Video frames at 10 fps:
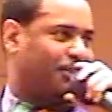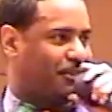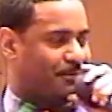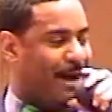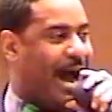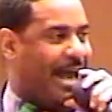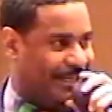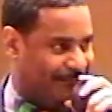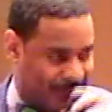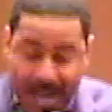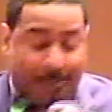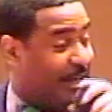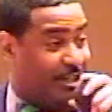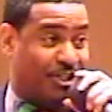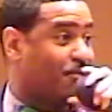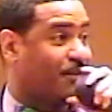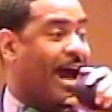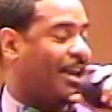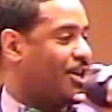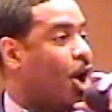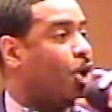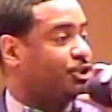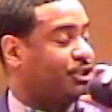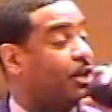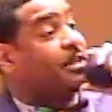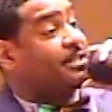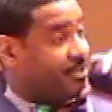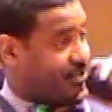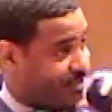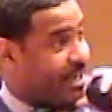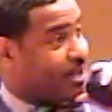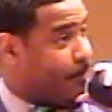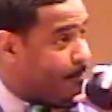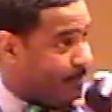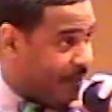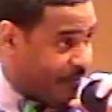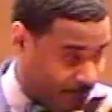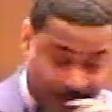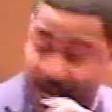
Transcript: smiling because you've got to know she was a single mother.